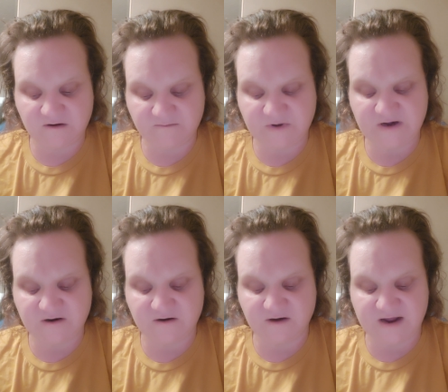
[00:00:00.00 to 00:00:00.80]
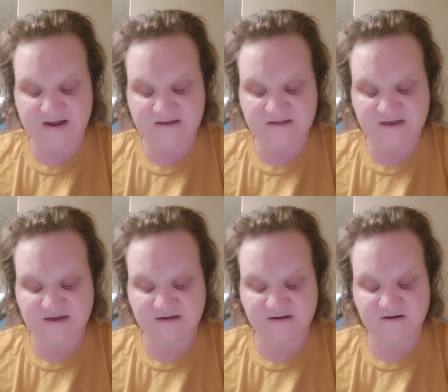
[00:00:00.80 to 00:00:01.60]
but are like
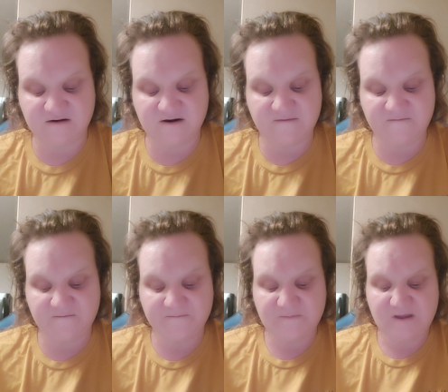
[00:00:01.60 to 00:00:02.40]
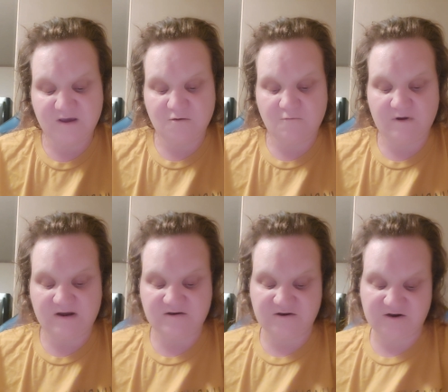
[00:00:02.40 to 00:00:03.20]
the cliff
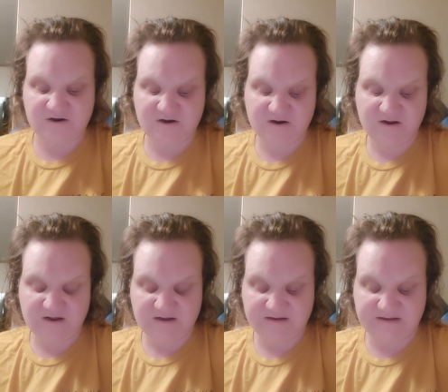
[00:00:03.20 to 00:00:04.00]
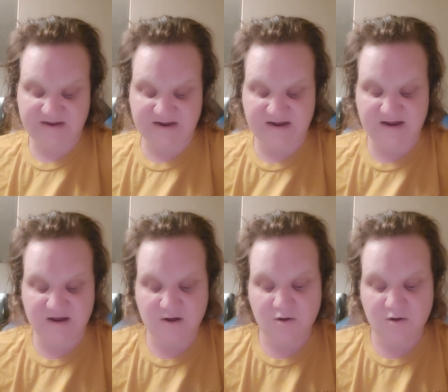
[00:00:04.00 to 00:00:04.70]
which the